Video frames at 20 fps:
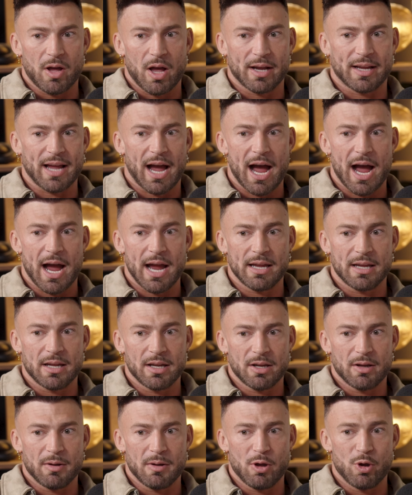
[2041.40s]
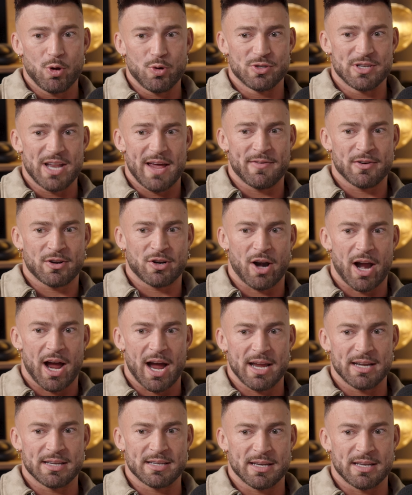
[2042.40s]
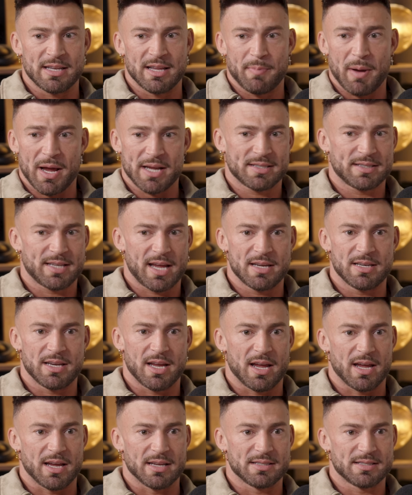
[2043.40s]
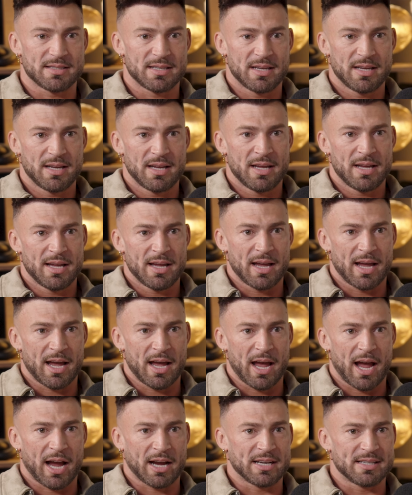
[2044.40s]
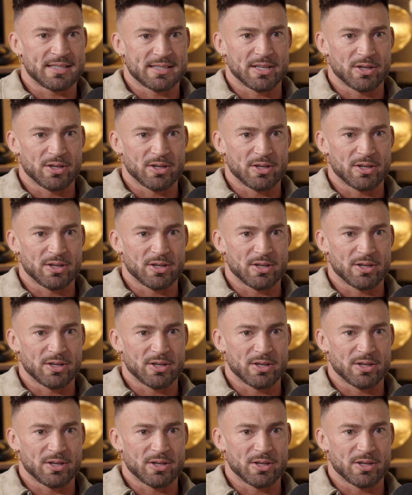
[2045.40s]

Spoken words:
a guy who's never cried in the past 10 years, I could